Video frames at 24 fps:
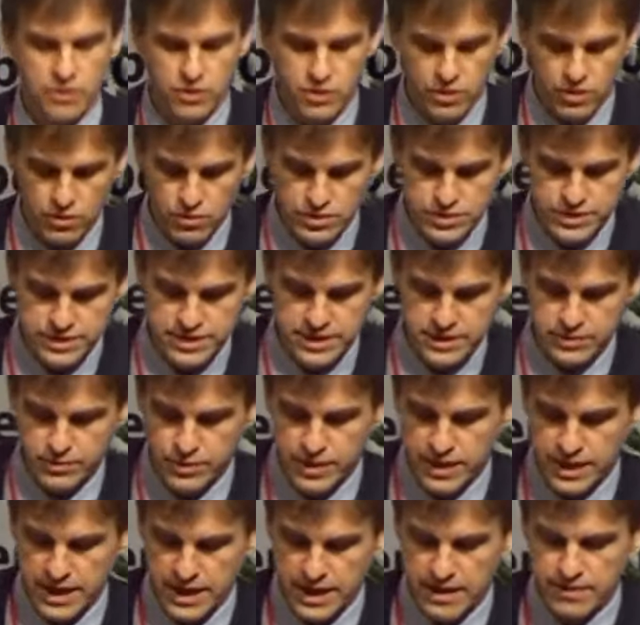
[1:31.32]
goals that
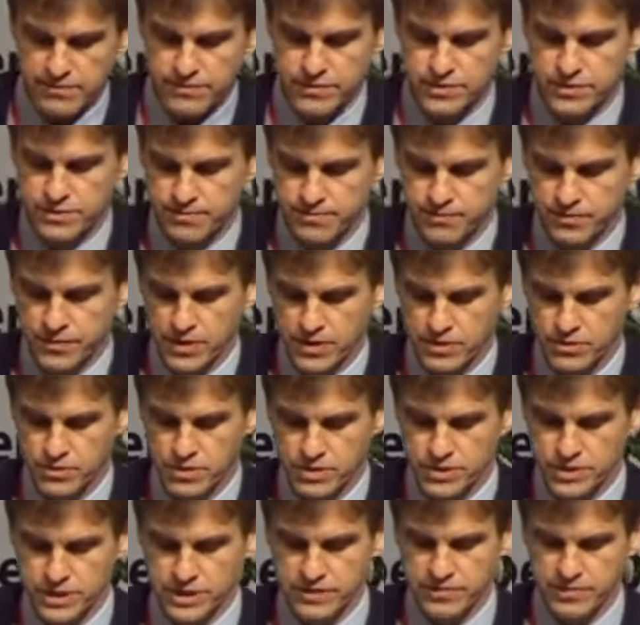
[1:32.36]
we have to
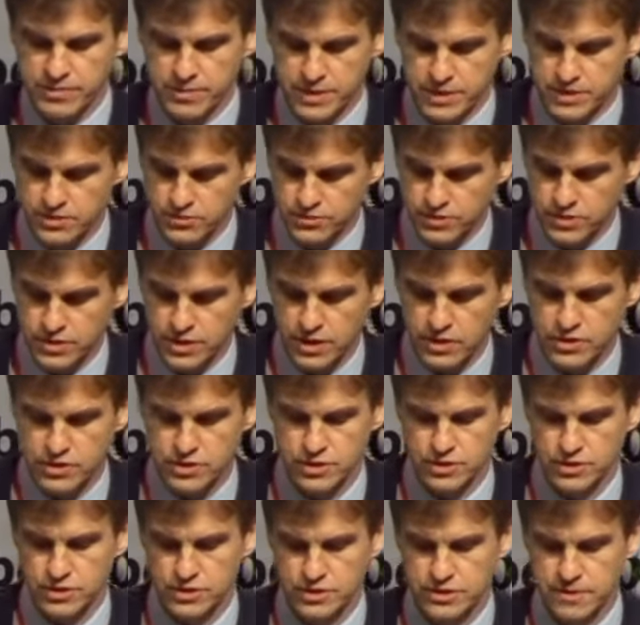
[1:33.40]
achieve emission
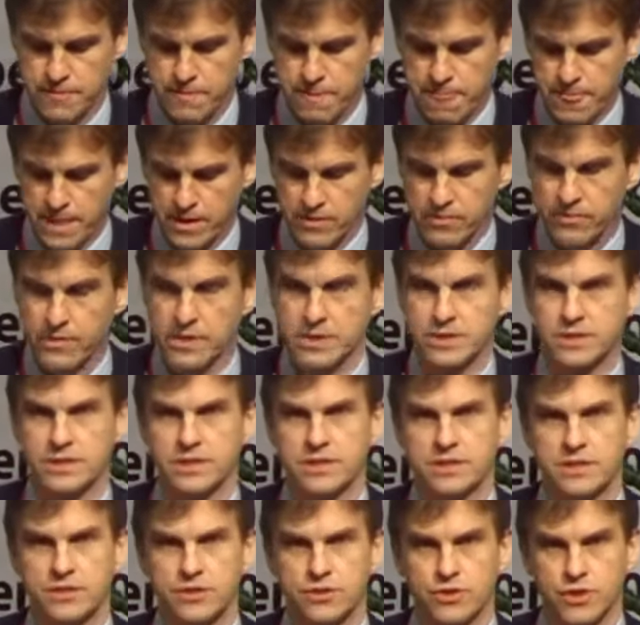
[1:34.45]
reductions,
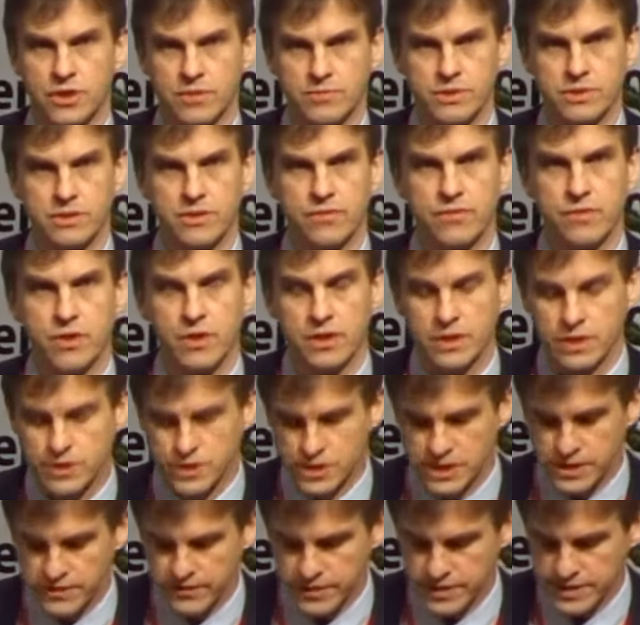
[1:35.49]
efficient in terms of
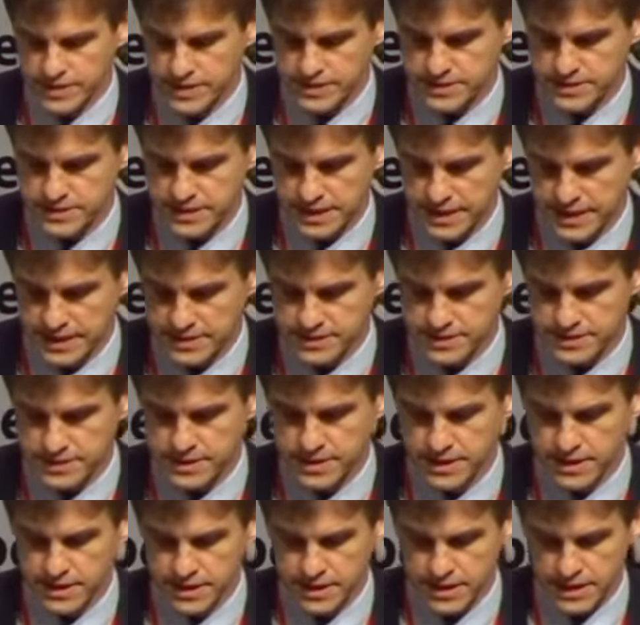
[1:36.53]
achieving this at
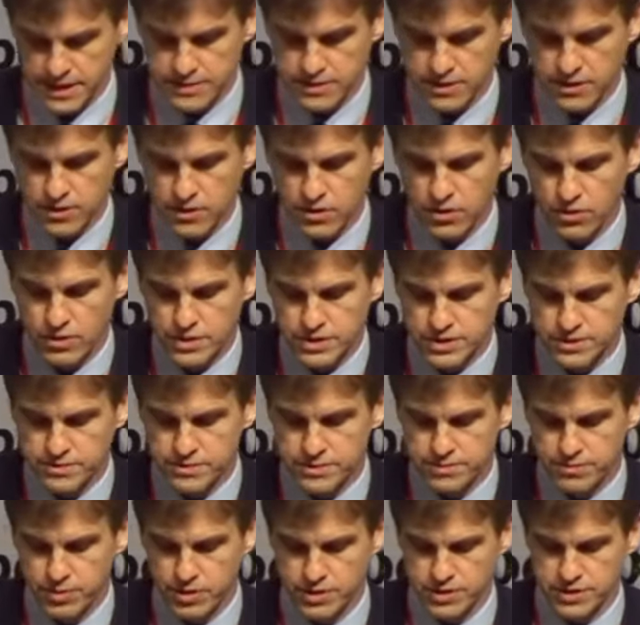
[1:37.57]
the lowest
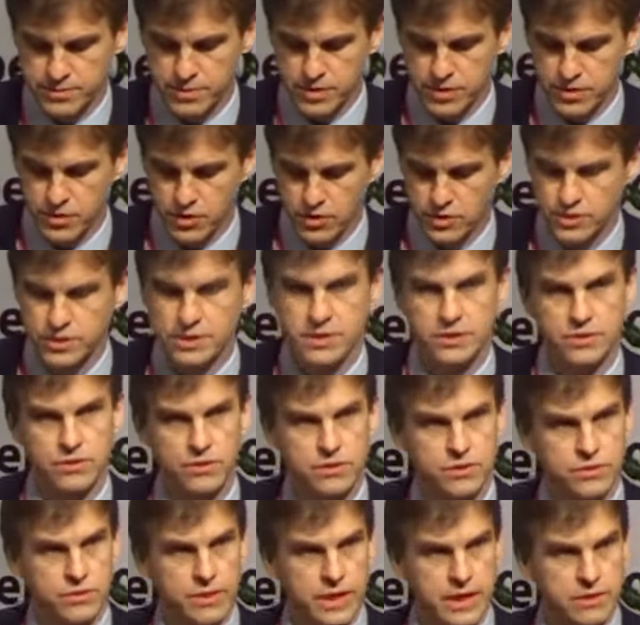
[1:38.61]
possible cost, and
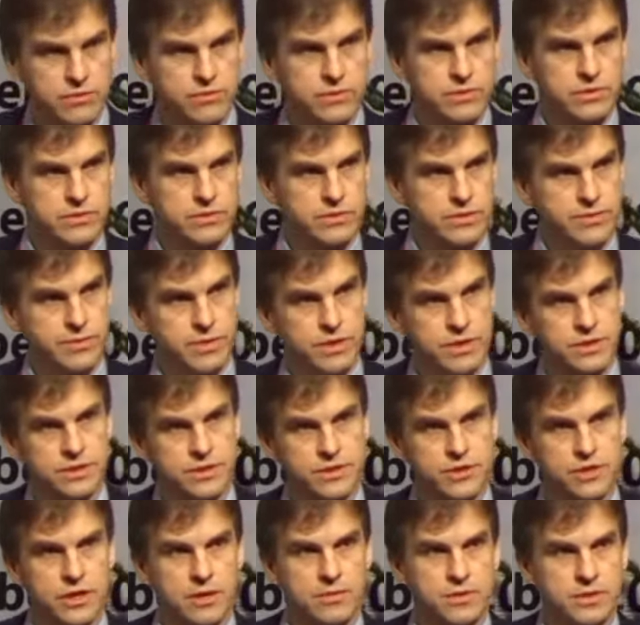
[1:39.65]
also equitable
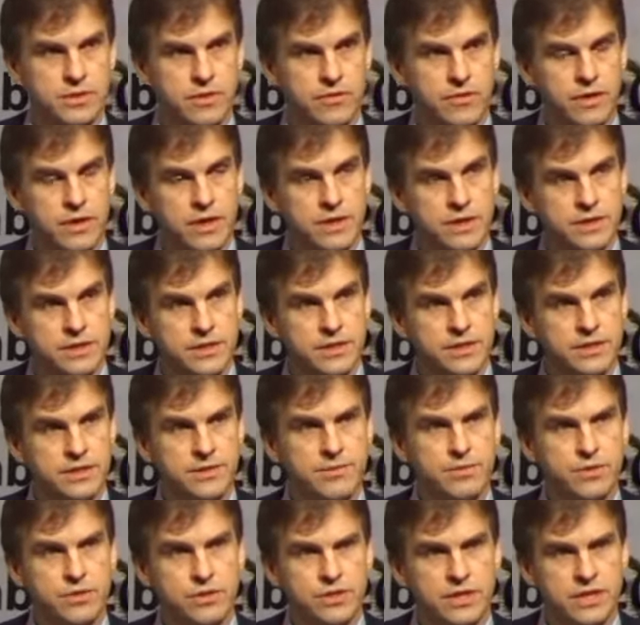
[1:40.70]
in terms of
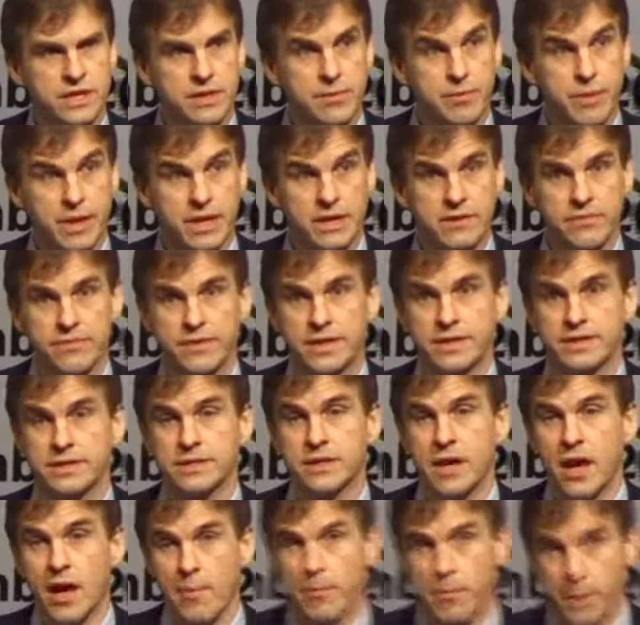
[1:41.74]
distributing the
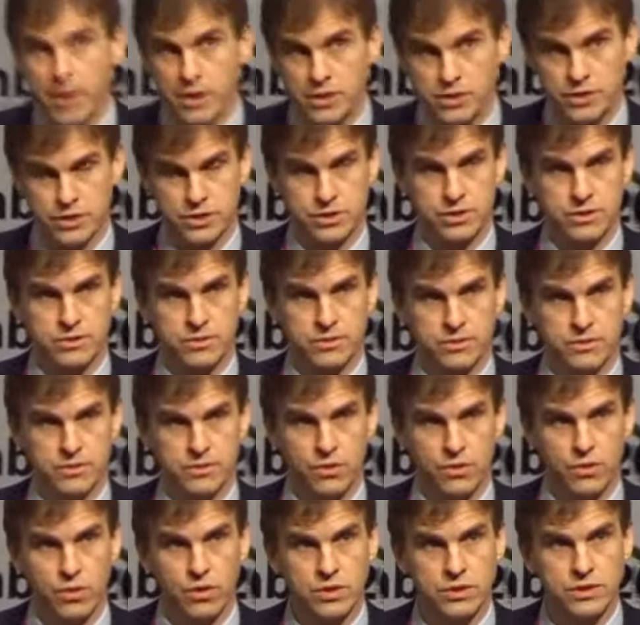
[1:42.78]
benefits, but
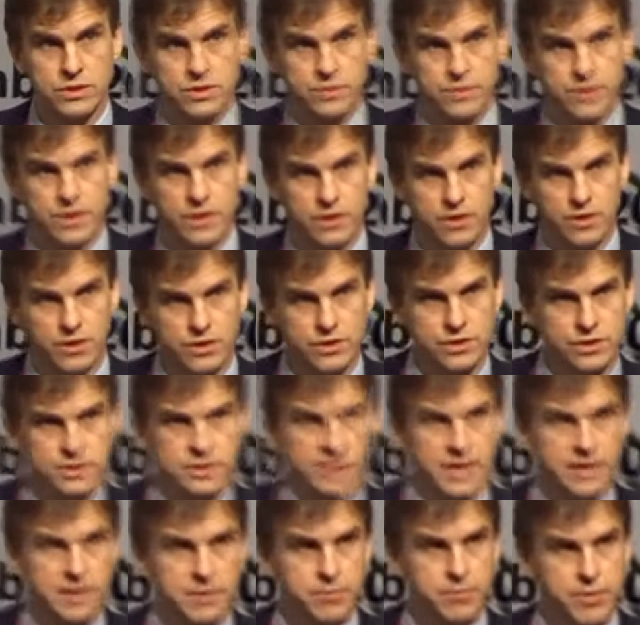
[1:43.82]
also the cost
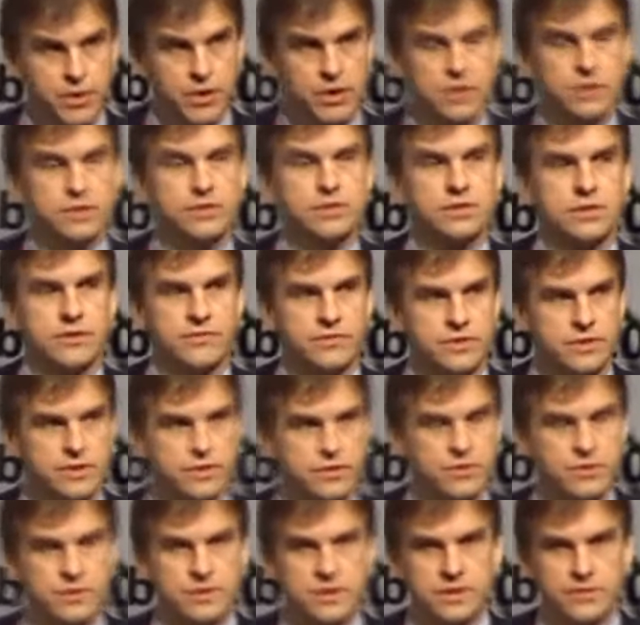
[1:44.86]
and the burdens of
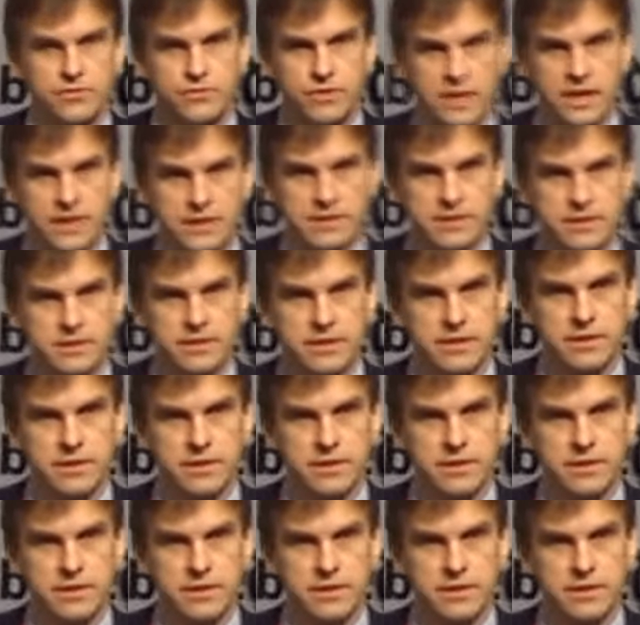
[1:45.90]
reducing red.